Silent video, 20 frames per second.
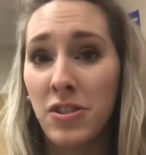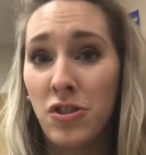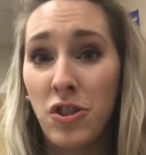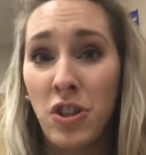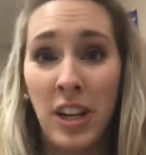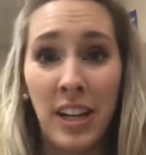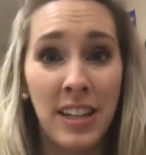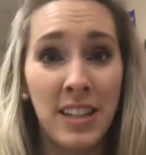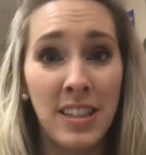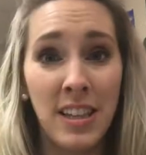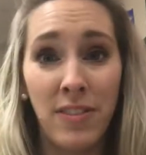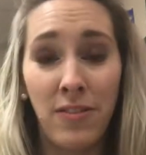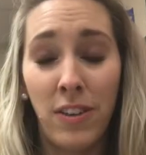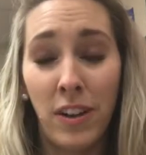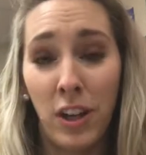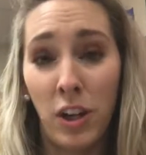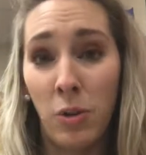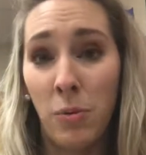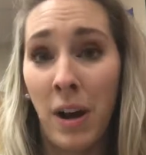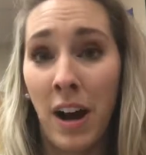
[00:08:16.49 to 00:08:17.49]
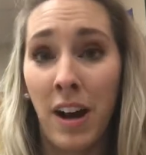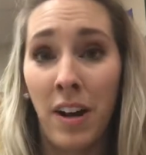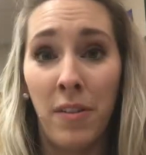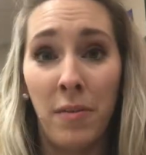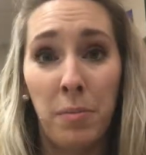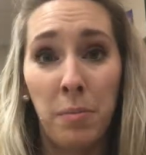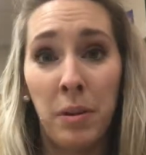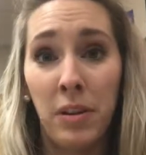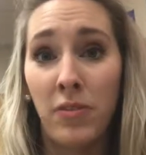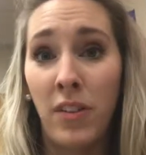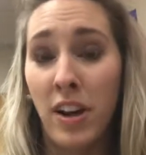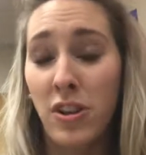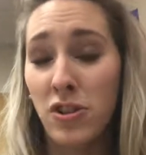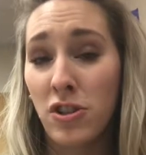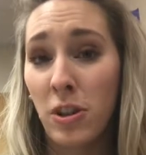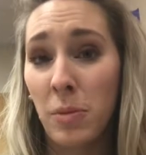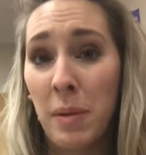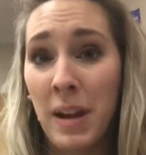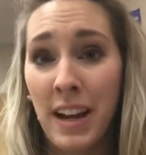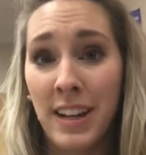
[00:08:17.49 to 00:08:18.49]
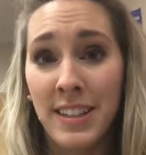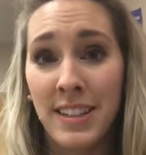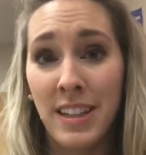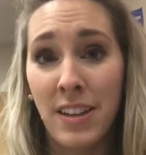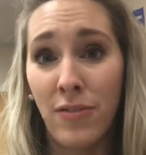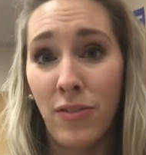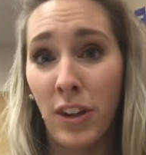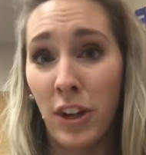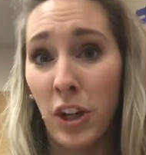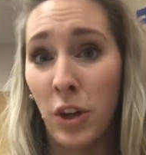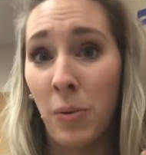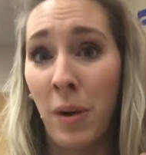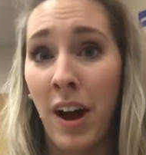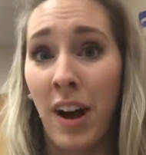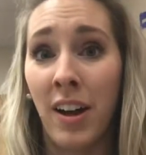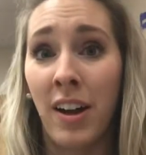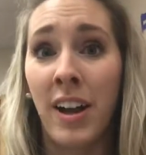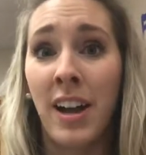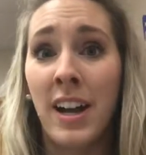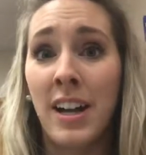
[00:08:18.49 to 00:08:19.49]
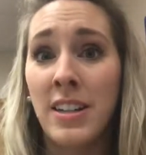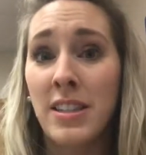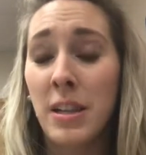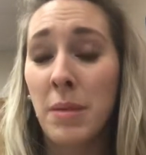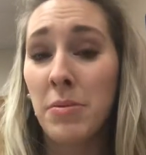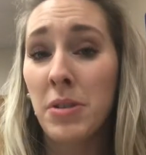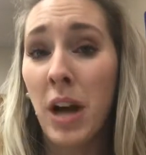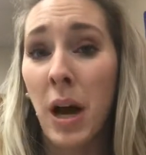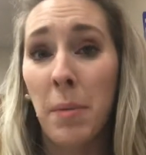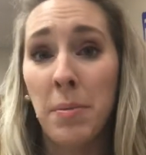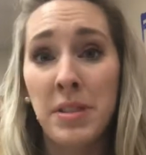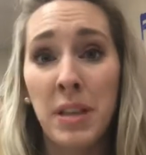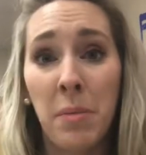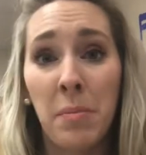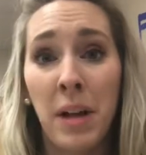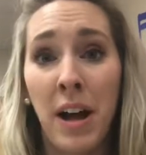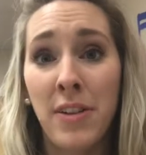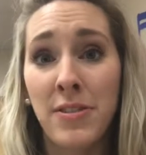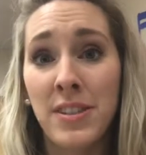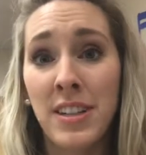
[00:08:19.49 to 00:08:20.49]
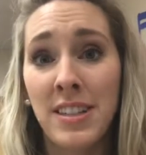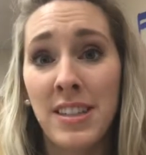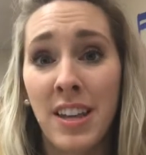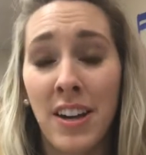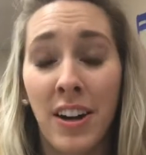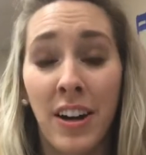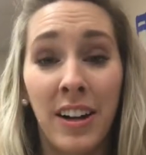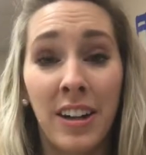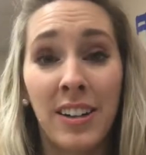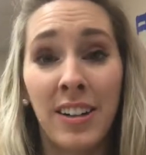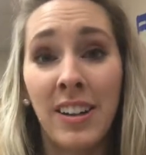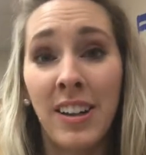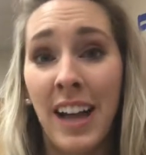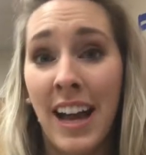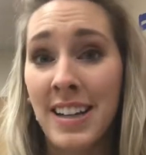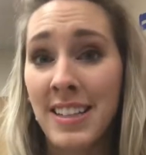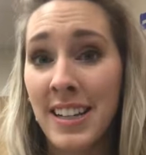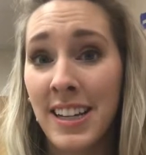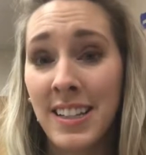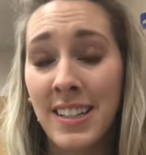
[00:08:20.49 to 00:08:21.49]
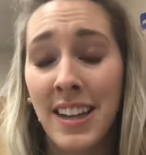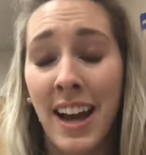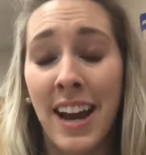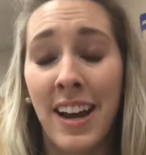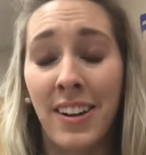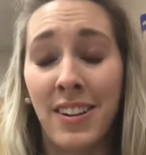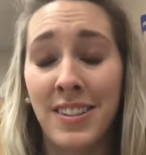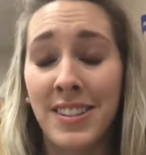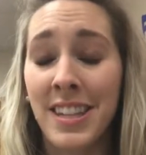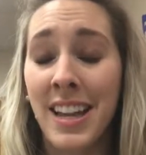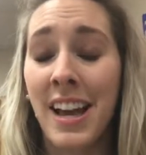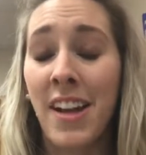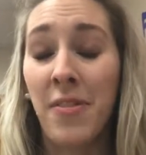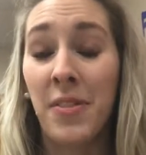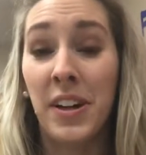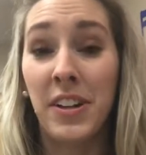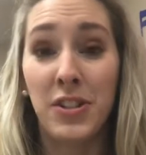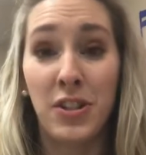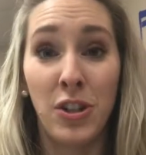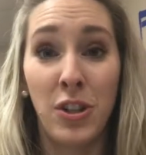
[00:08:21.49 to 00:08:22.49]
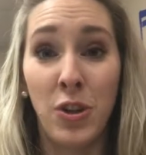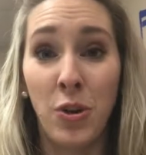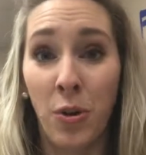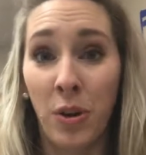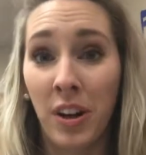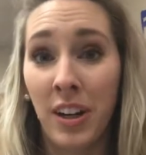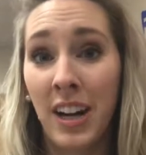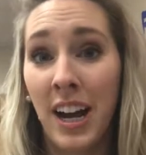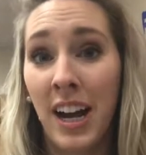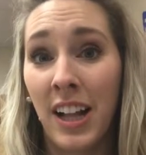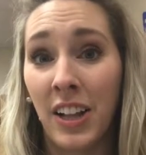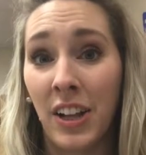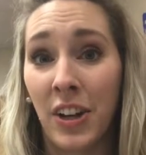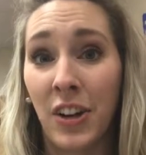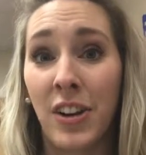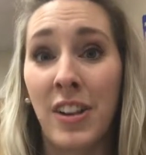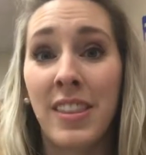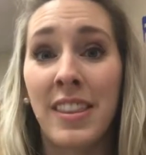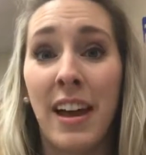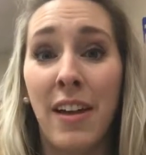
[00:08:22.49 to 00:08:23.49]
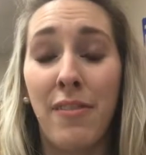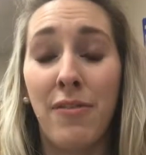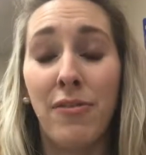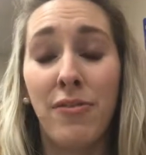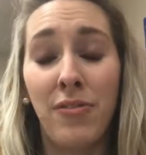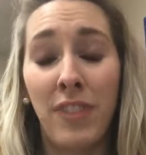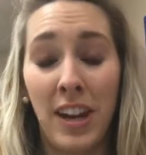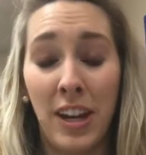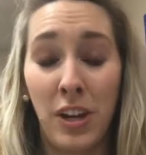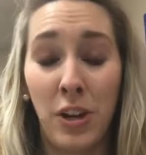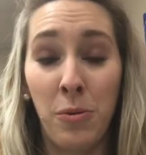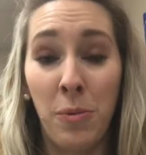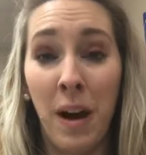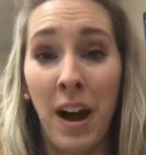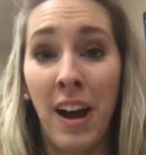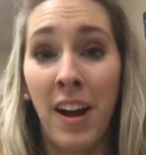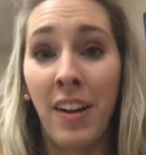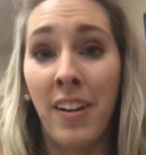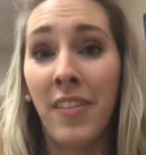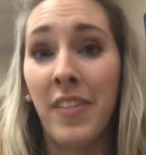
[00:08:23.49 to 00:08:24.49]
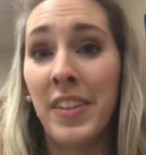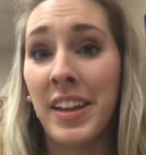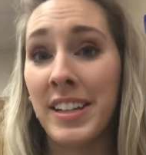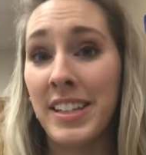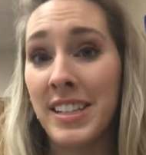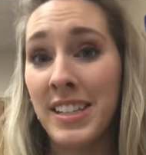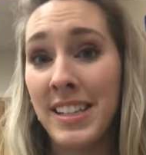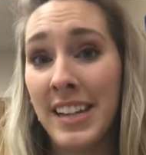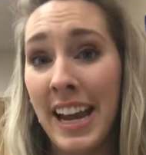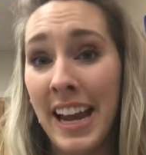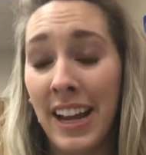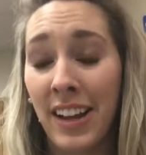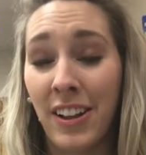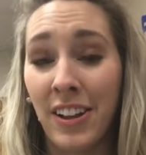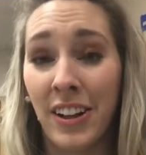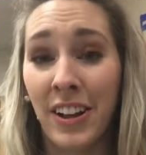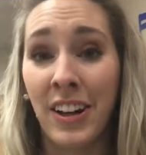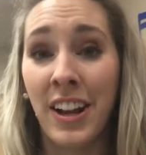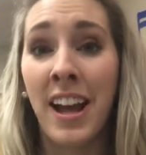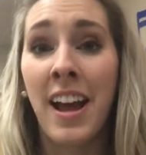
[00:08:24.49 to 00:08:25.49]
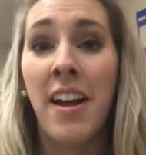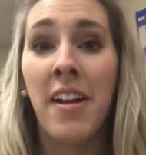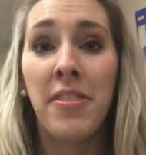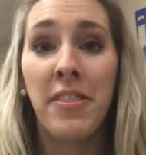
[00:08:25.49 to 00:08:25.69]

jeans that fit you well, professional pants that fit you well, some tops and blouses that are in classic styles, that's your color, that fit you well, that's tailored,